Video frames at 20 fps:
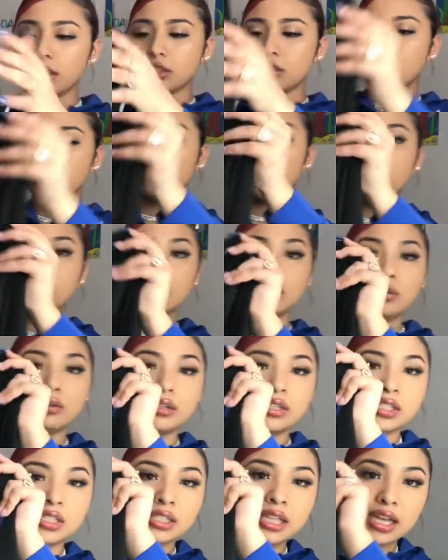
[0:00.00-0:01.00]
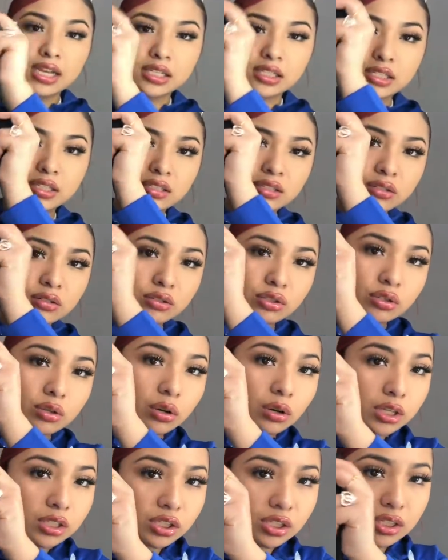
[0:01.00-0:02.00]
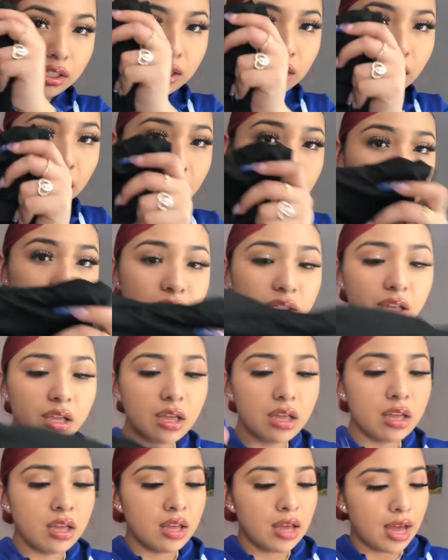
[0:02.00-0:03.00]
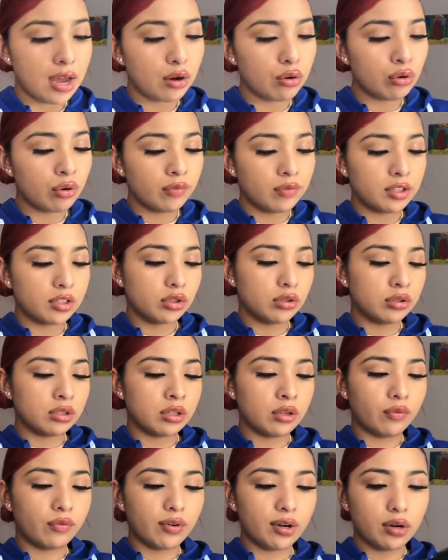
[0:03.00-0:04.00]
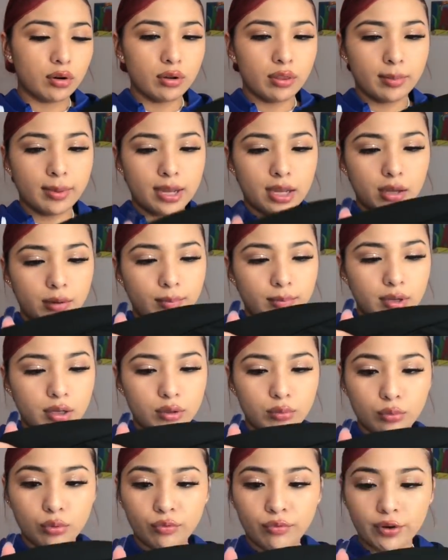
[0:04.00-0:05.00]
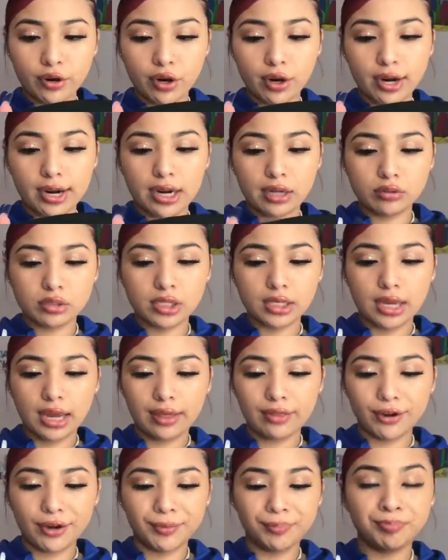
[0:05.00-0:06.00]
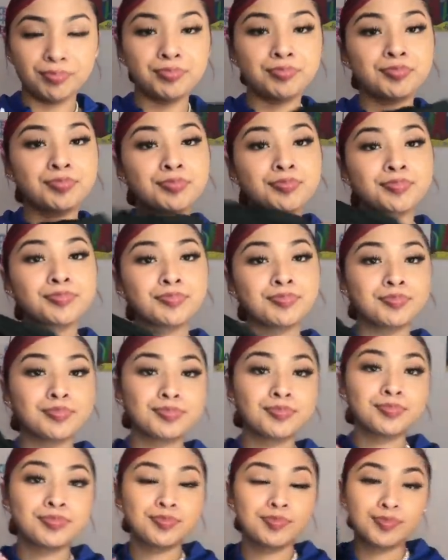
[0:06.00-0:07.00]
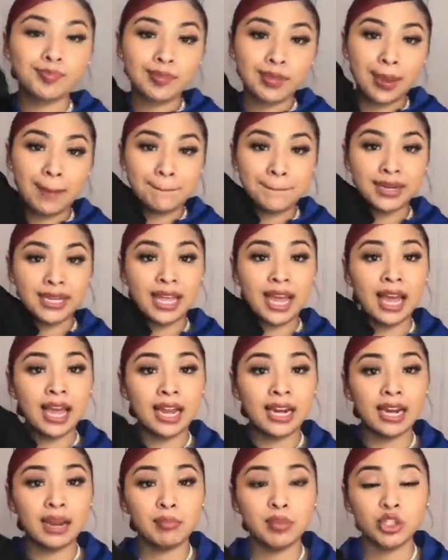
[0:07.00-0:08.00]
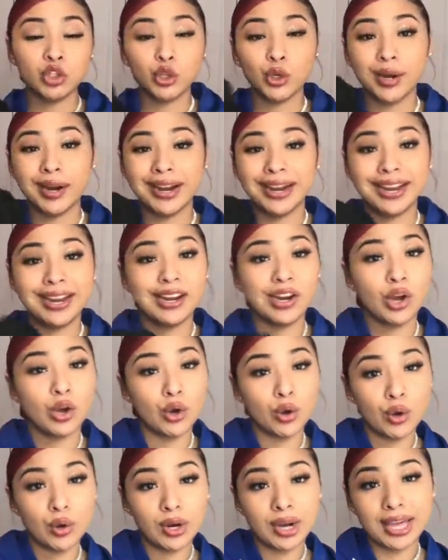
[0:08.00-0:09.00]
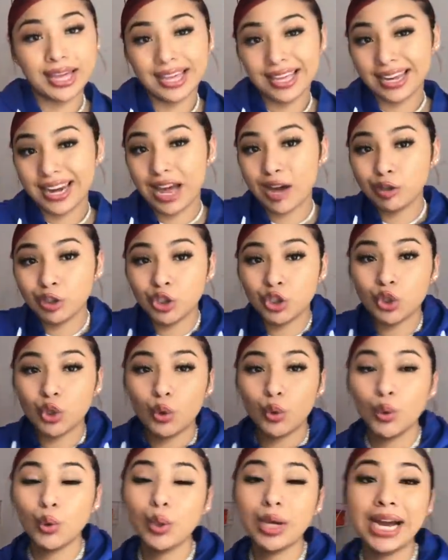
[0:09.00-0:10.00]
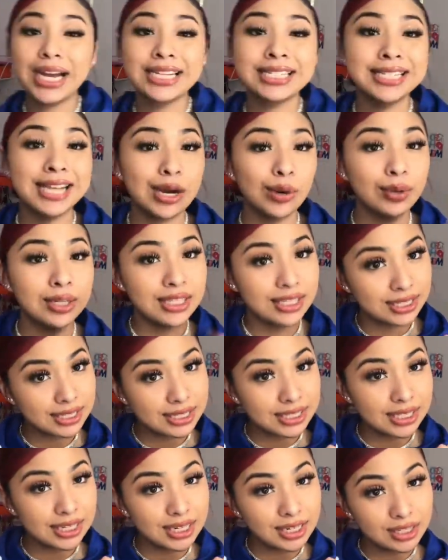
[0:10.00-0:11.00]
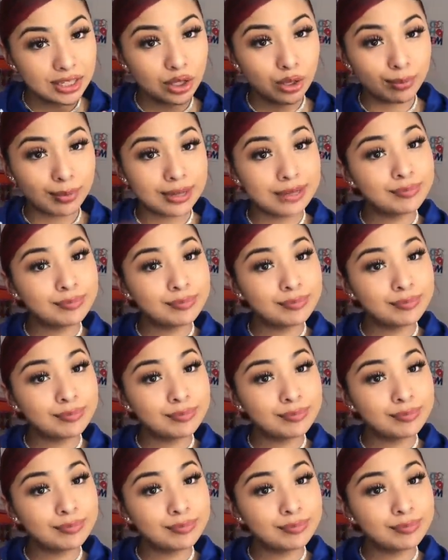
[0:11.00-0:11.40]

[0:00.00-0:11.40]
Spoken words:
normal. It just has these little scrunchy things. I don't know if this goes in the front or the back, but we'll figure it out together. But yeah, let me try it on and I'll show you guys how it looks in a little bit.